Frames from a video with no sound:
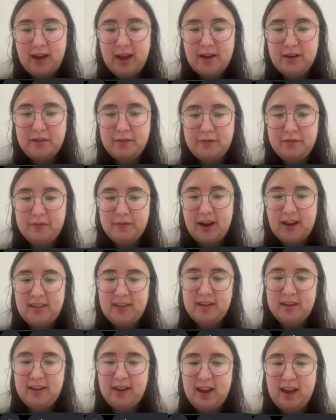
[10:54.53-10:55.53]
kind of
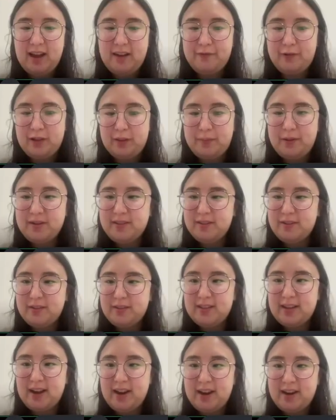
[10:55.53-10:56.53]
idea I have for the
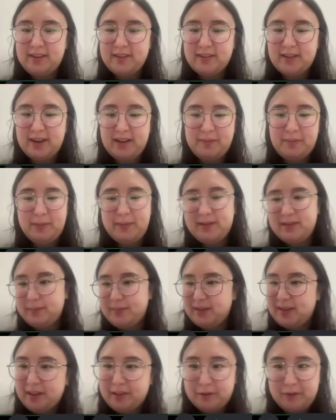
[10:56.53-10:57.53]
personal side is like maybe
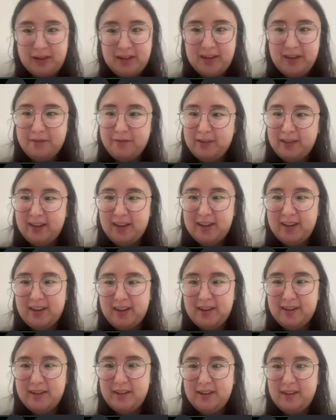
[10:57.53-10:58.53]
something Hello Kitty
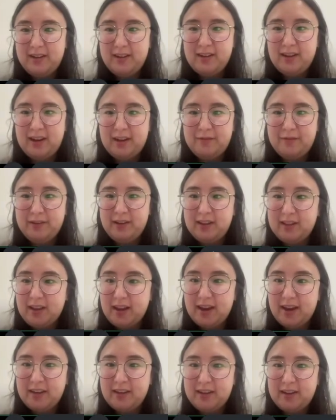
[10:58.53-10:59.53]
related. I really
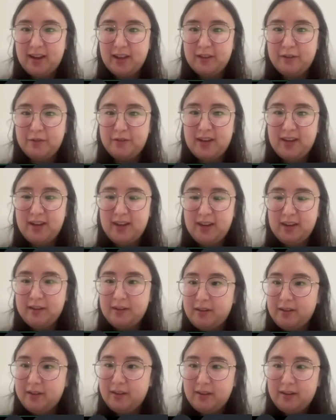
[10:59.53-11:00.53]
like Hello Kitty.